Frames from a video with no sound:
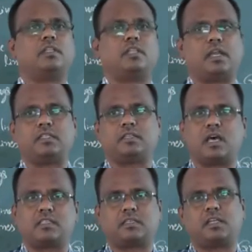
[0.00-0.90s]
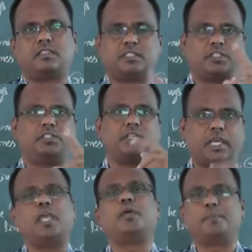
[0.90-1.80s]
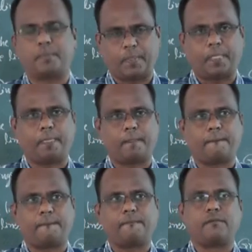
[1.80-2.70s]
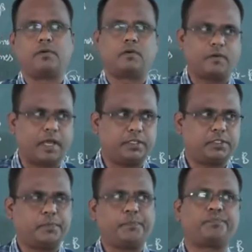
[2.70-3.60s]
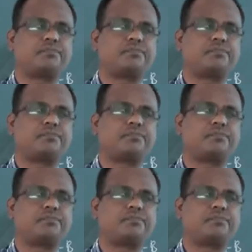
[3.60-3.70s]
that is asked in section A. Right.